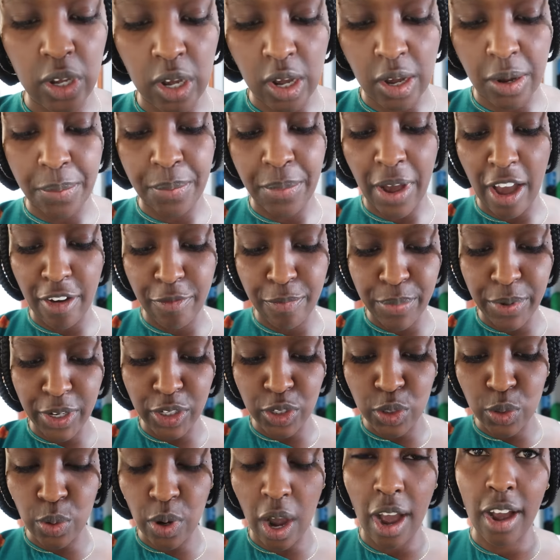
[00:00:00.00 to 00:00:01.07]
I've
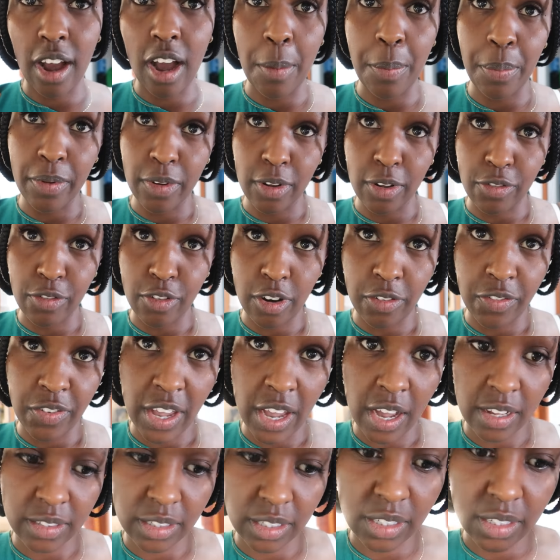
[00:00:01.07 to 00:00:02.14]
been to a couple of coffee
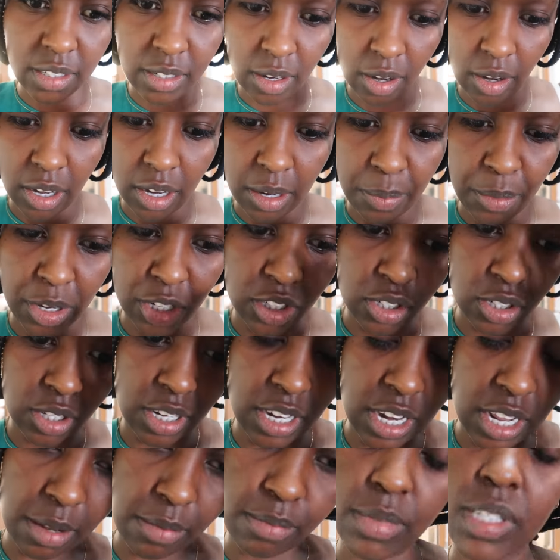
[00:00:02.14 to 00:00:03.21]
houses, not gonna
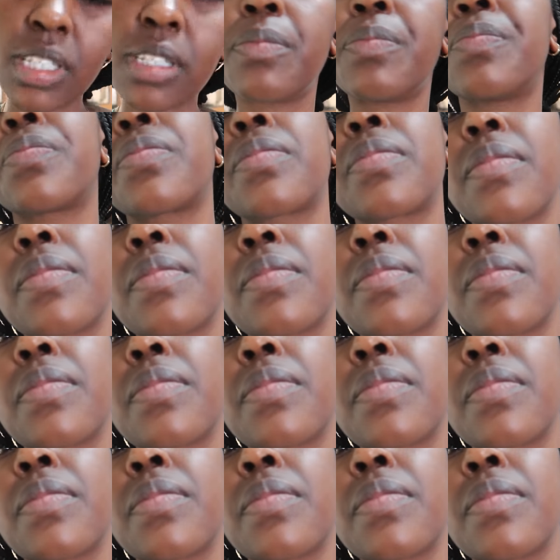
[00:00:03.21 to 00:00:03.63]
mention names,